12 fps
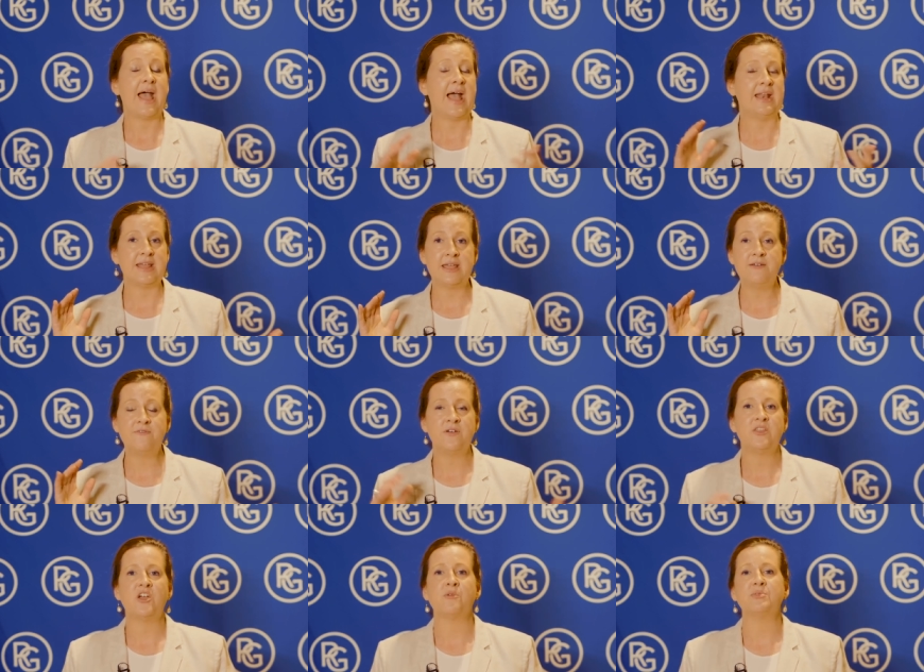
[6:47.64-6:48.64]
And
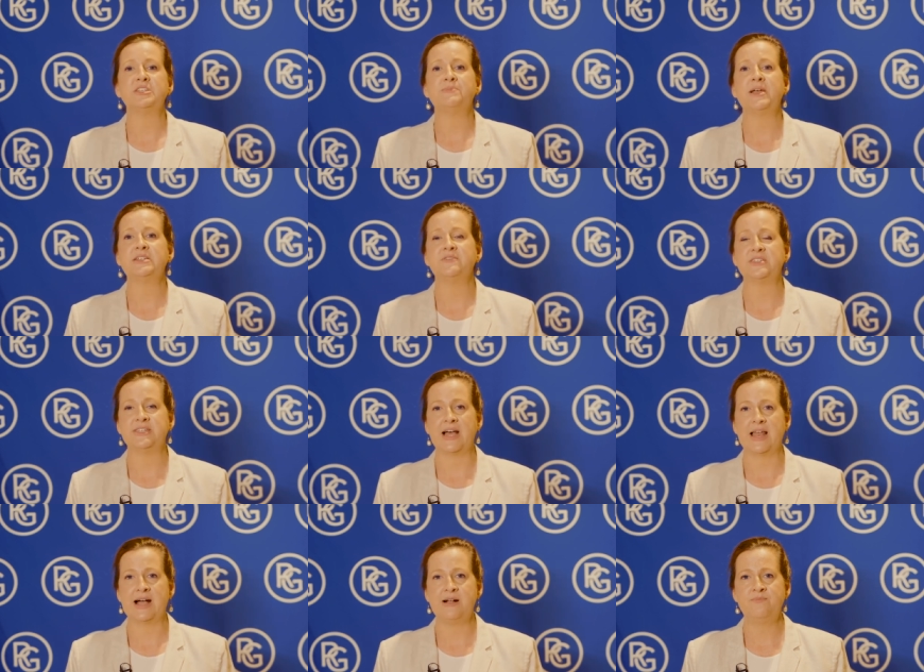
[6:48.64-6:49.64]
if they're a prospective
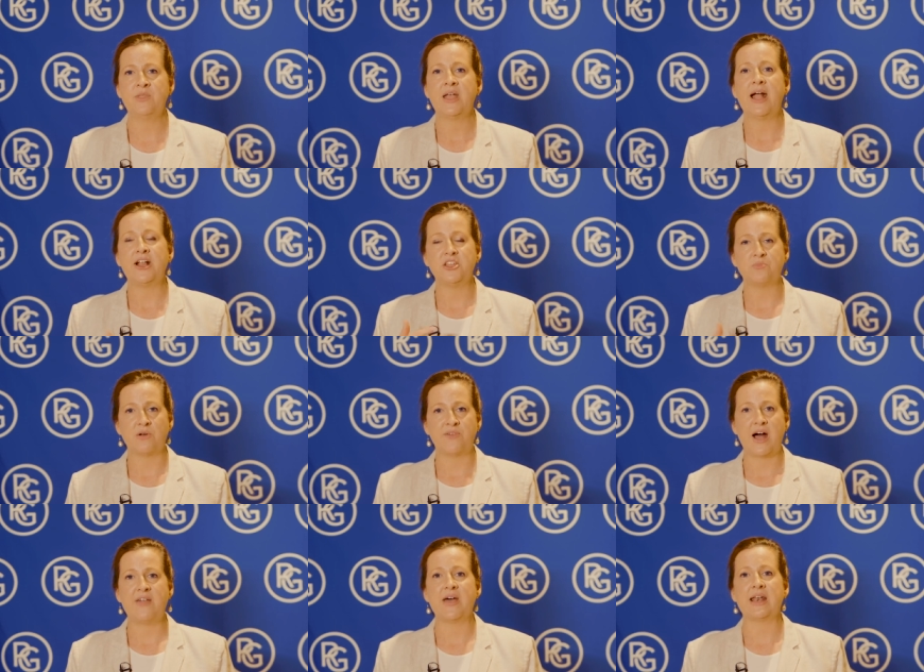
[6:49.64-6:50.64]
seller, and you
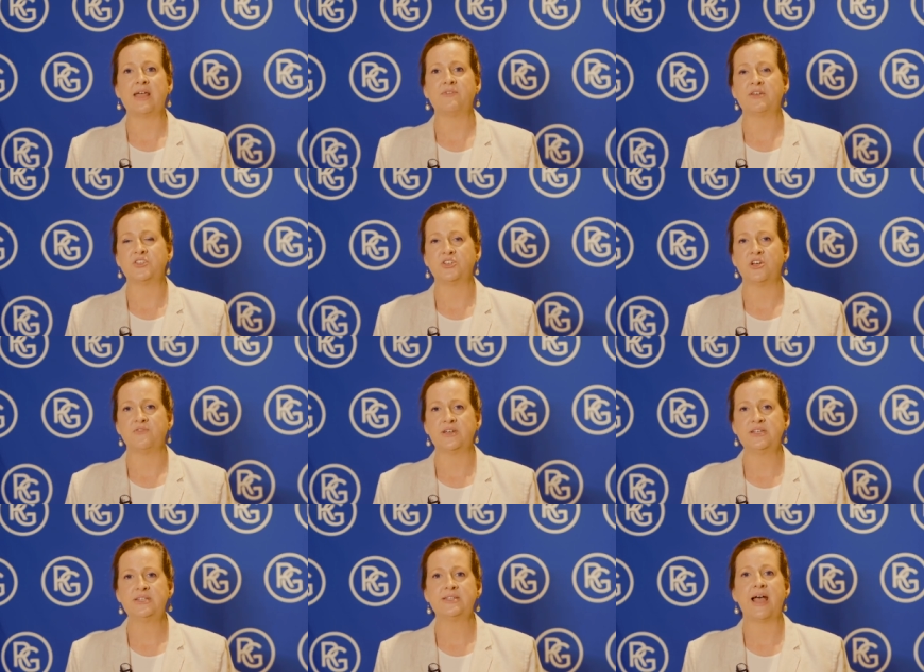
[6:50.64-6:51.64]
provide that level of
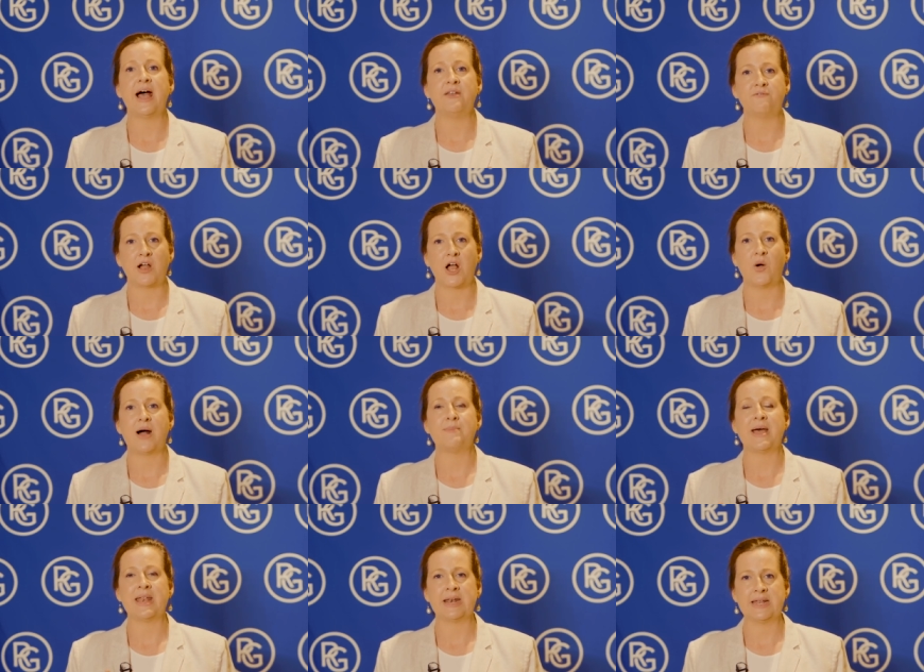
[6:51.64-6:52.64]
service and follow
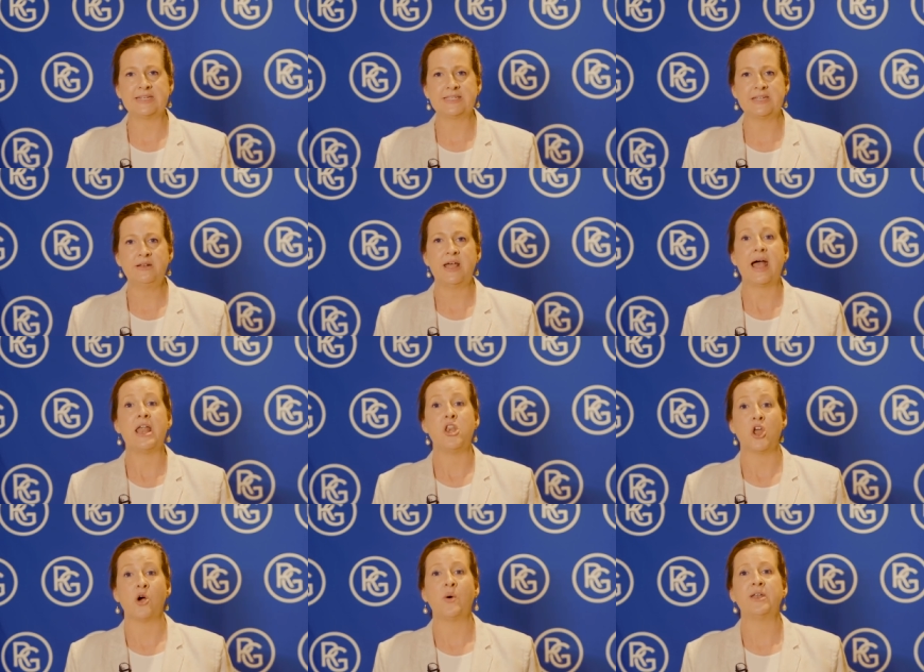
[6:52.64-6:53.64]
up and listen and
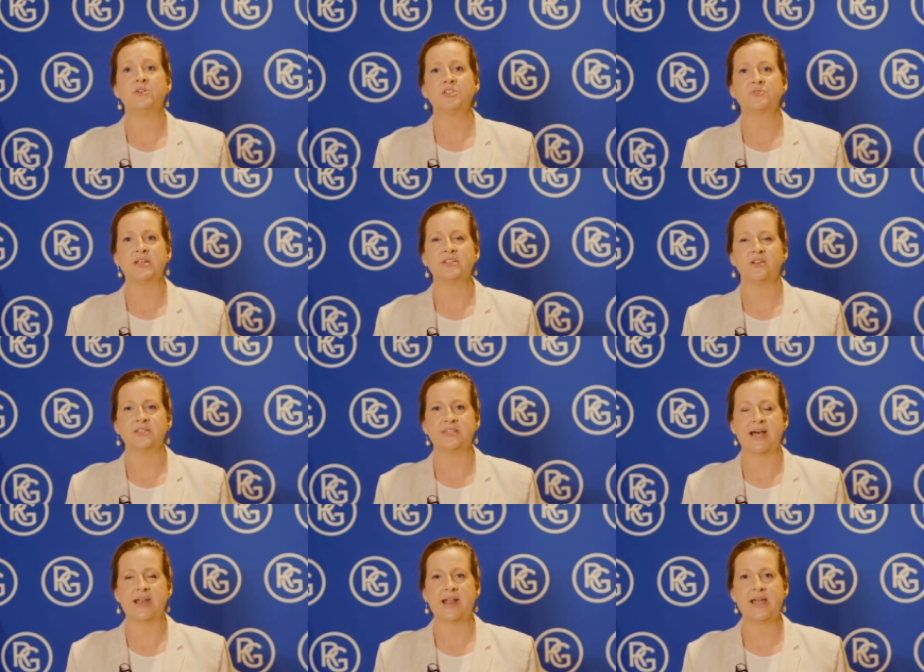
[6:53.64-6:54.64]
no one else rings on
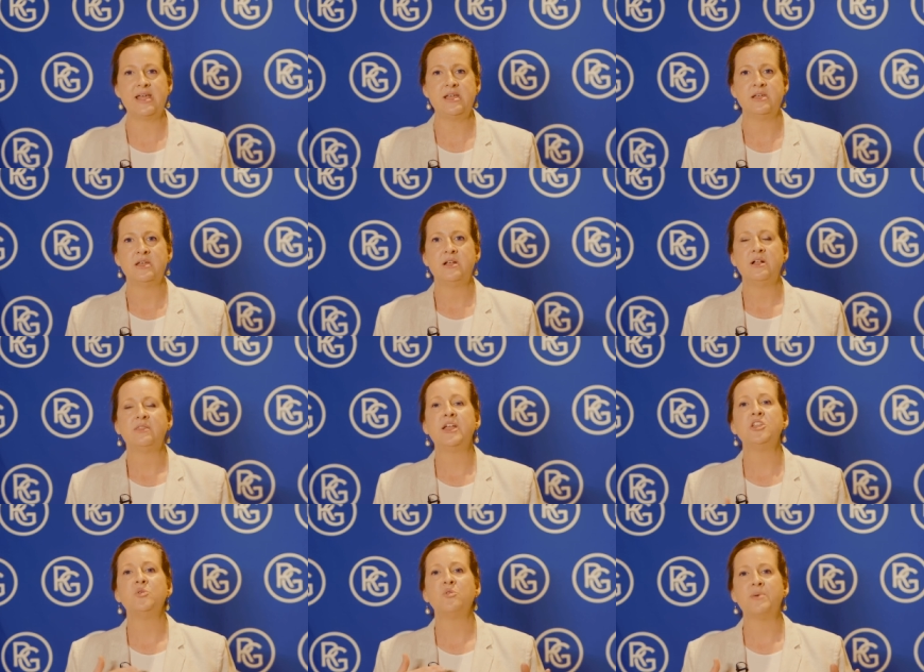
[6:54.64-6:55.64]
Saturday,
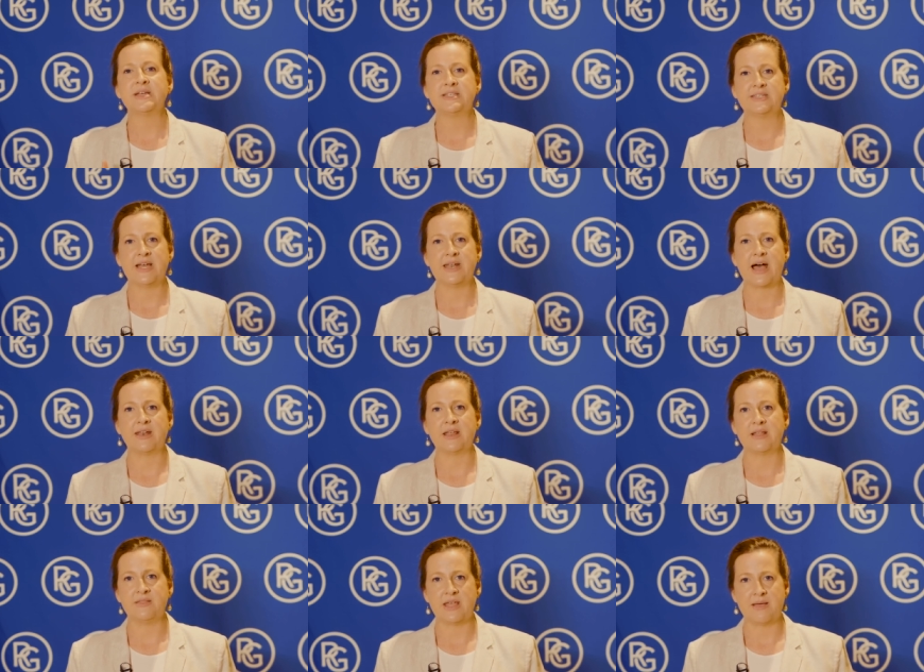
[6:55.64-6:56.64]
then you will be a standout
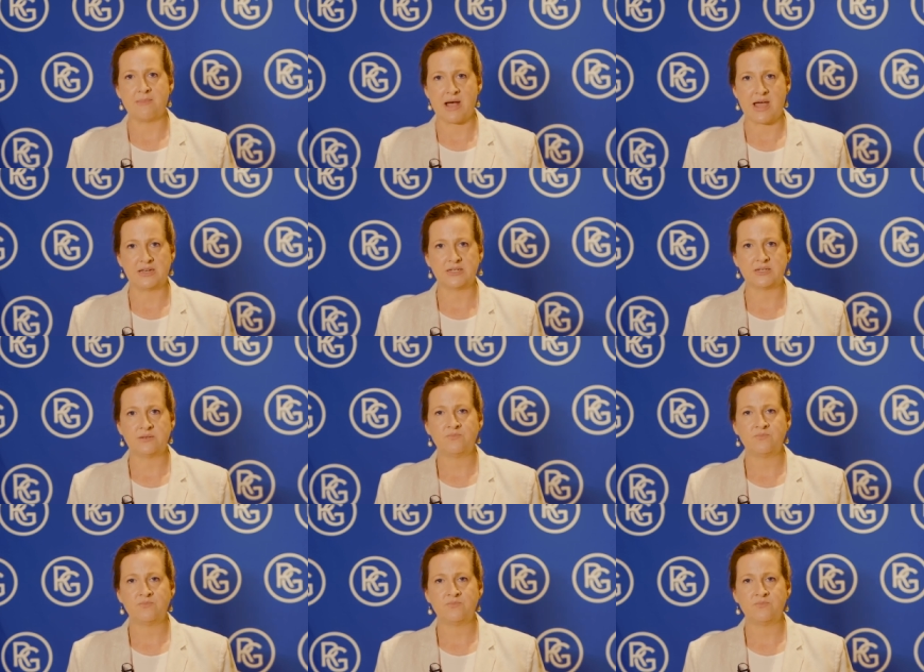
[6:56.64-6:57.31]
in their mind.